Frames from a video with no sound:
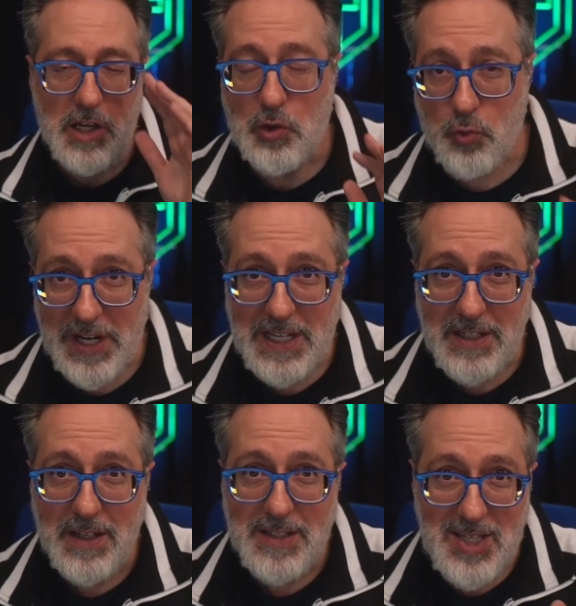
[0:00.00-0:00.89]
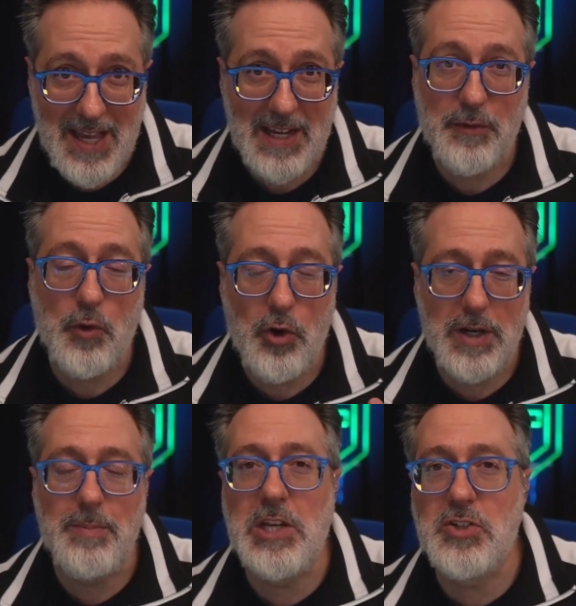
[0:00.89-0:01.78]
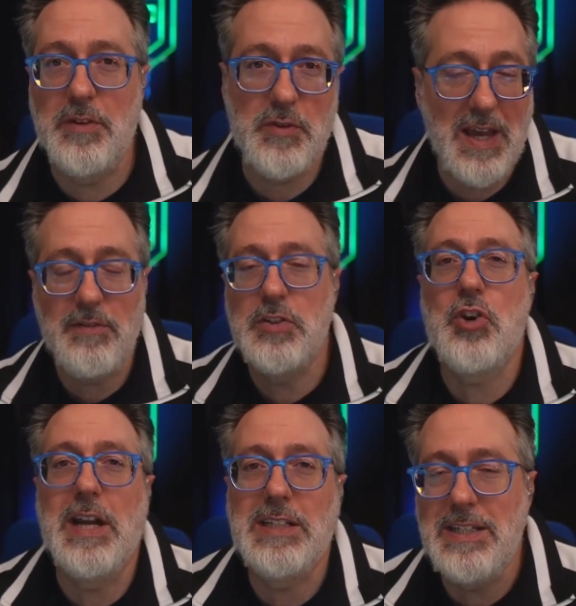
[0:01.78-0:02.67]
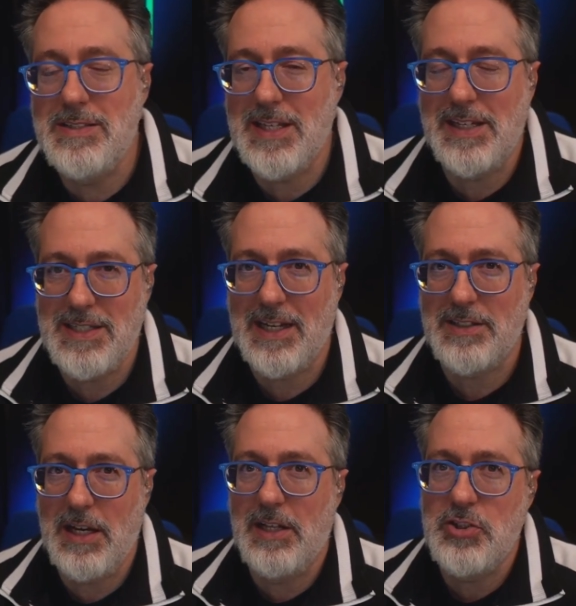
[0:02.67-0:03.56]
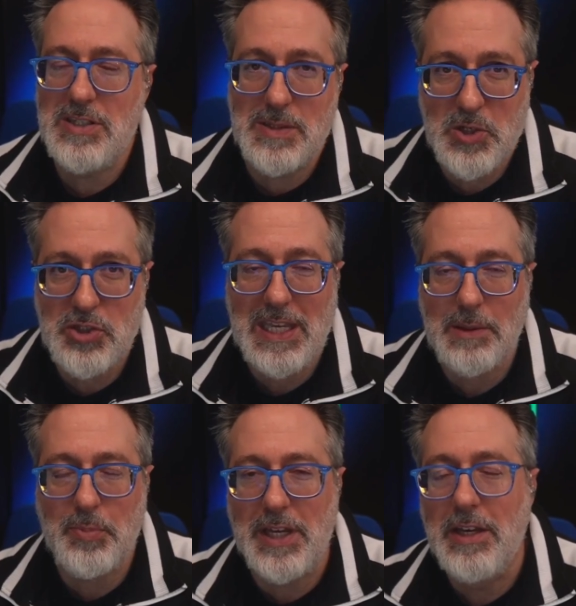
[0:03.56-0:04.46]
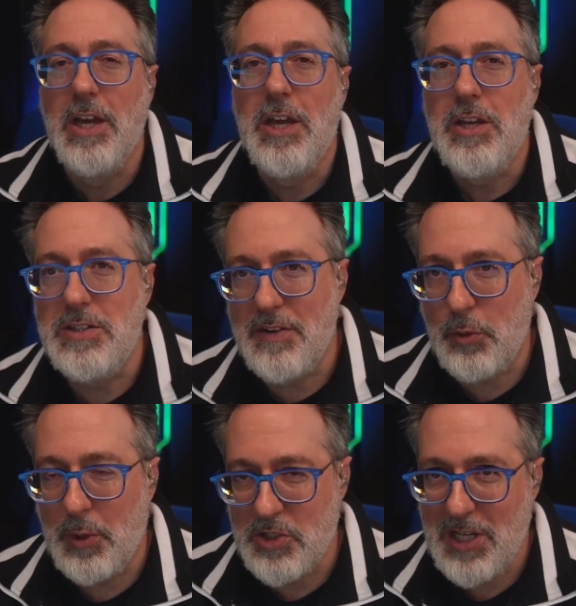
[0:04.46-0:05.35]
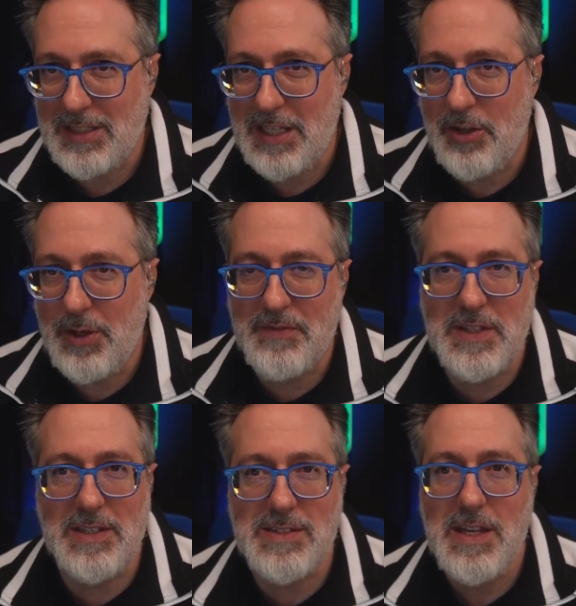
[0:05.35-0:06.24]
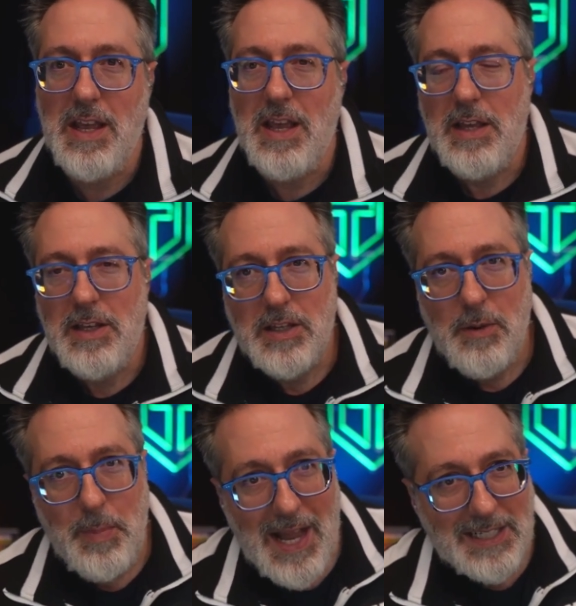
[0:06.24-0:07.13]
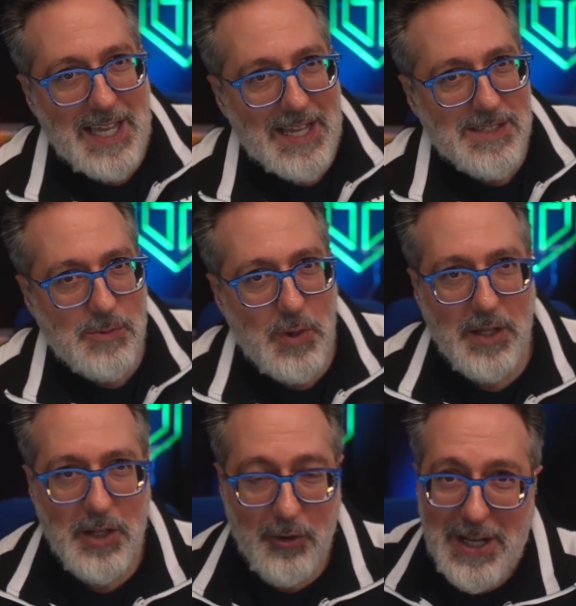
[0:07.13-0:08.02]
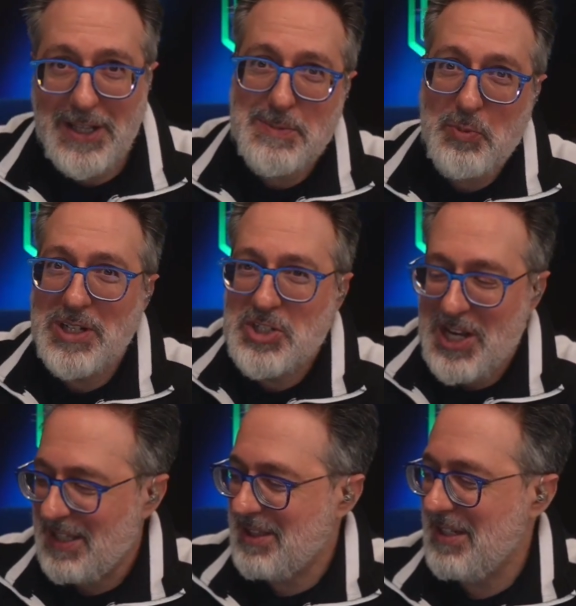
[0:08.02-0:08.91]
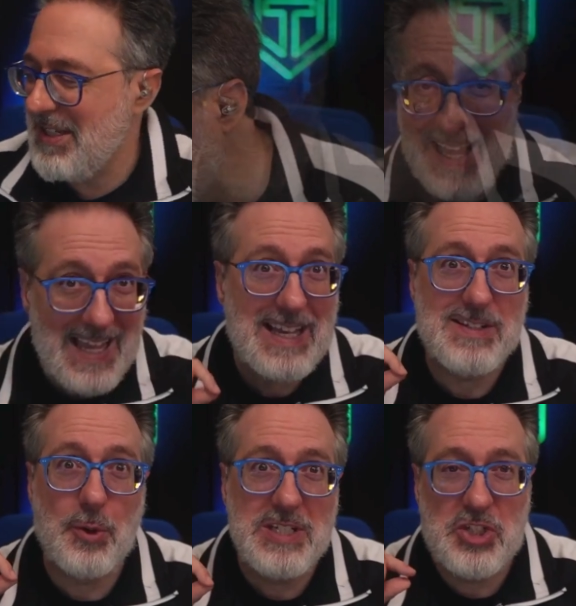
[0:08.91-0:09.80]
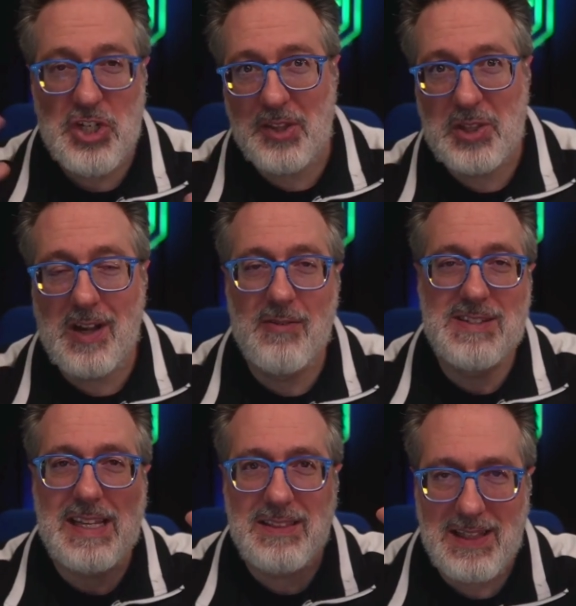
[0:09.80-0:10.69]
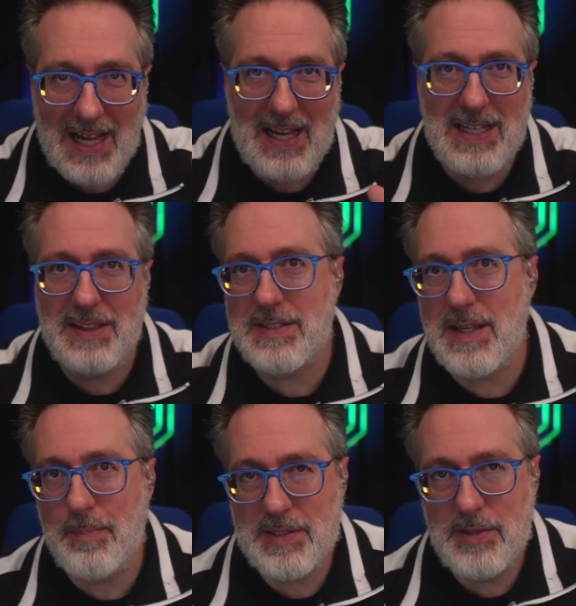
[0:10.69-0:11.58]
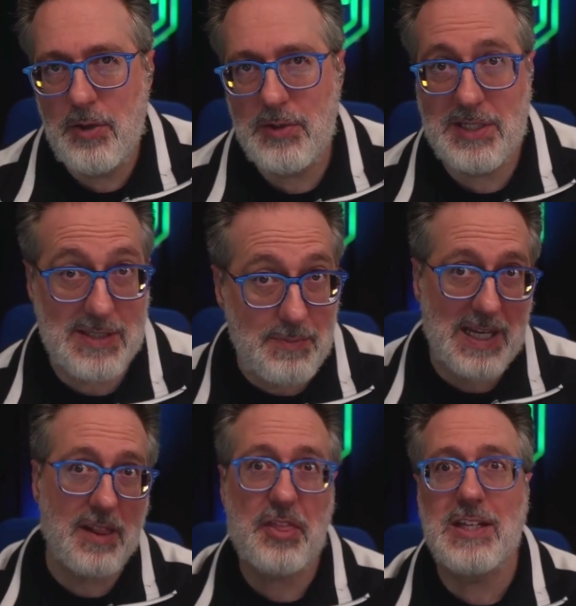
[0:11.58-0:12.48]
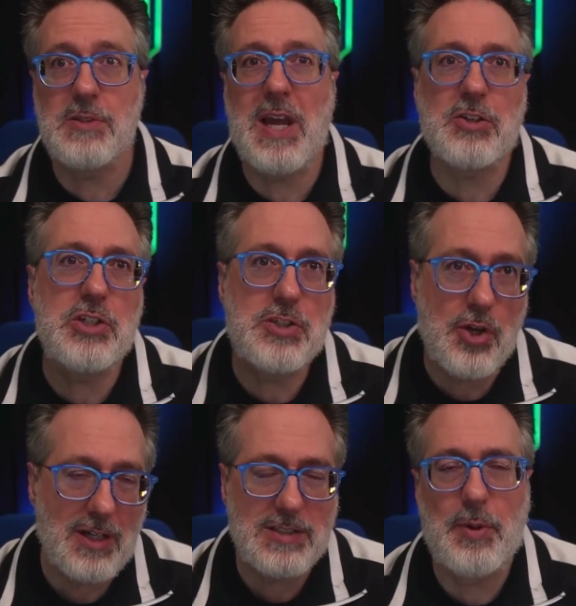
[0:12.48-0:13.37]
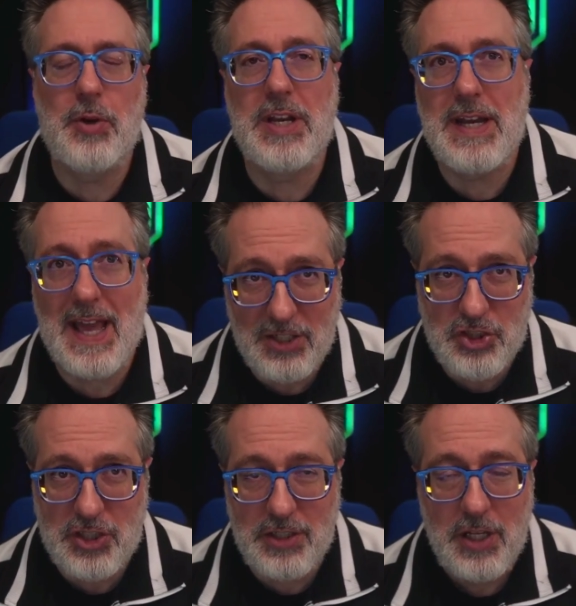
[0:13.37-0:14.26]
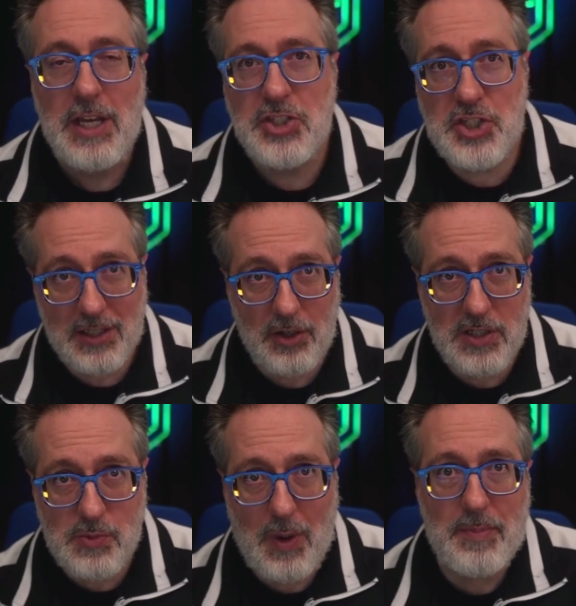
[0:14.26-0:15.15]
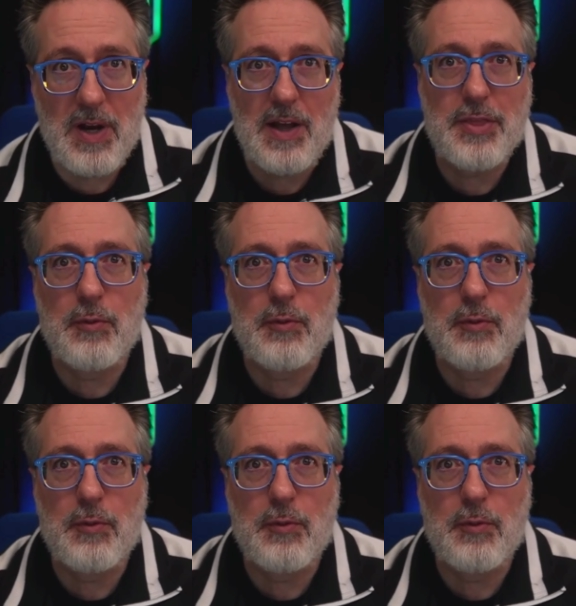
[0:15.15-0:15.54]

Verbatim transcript: great tech for automation. If you haven't tried Keysight Technologies, especially Eggplant, you definitely want to check that out after this podcast as well. All right, let's bring Jonathan in. Hey, as always, Jonathan covers a lot in this episode. To see many of the things we actually talked about in action, check out his webinar, The